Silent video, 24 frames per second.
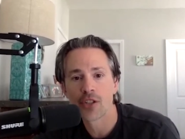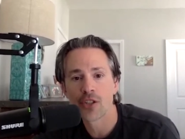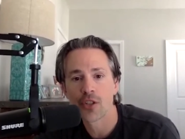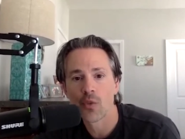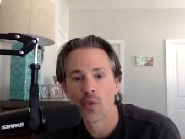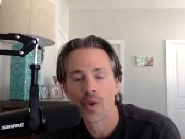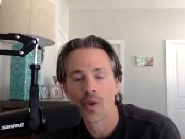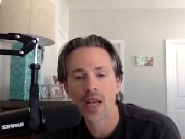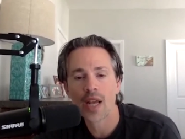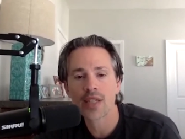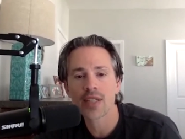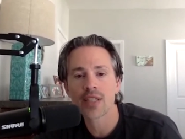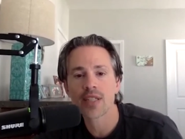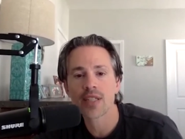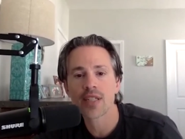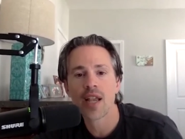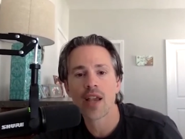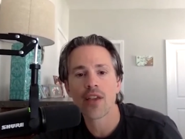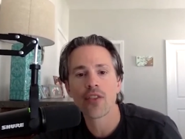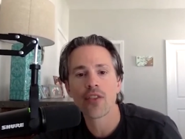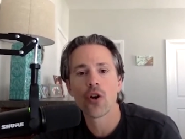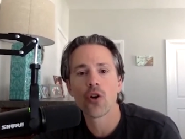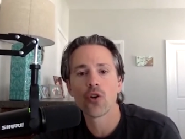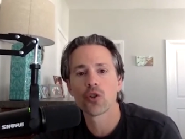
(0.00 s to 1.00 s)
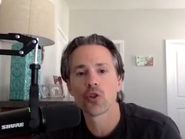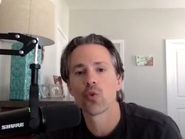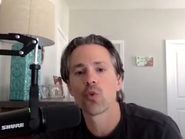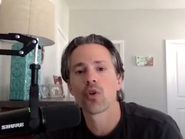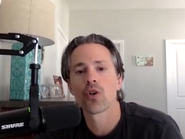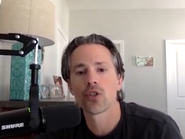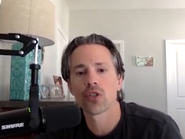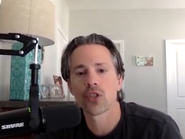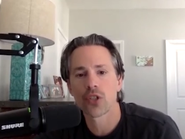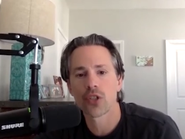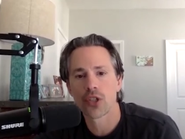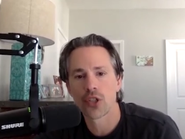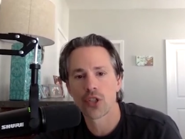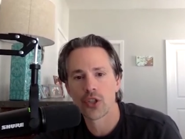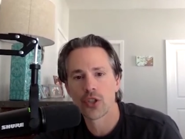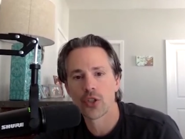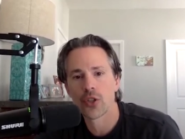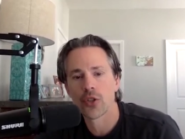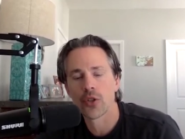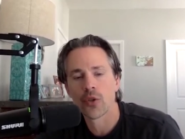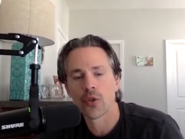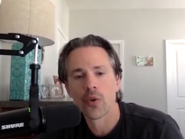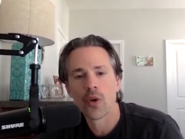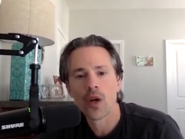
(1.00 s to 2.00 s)
When I say those words to
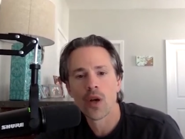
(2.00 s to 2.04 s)
you,